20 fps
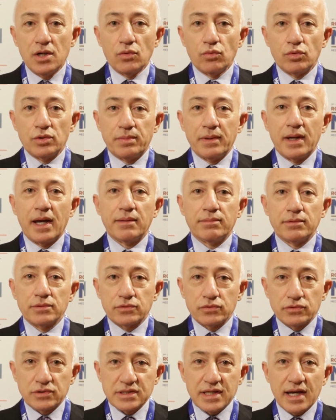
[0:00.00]
would be able
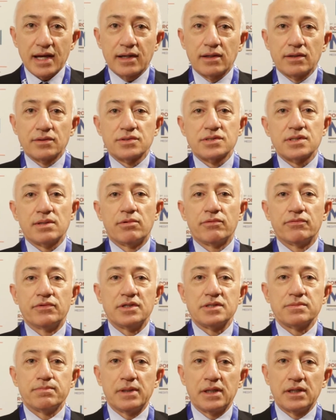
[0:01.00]
to tackle some of
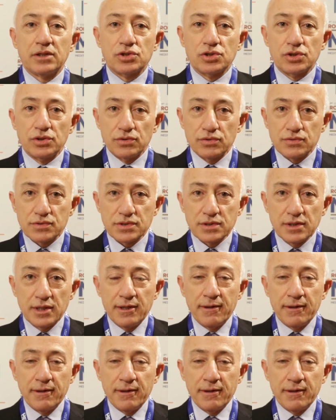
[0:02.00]
these big issues.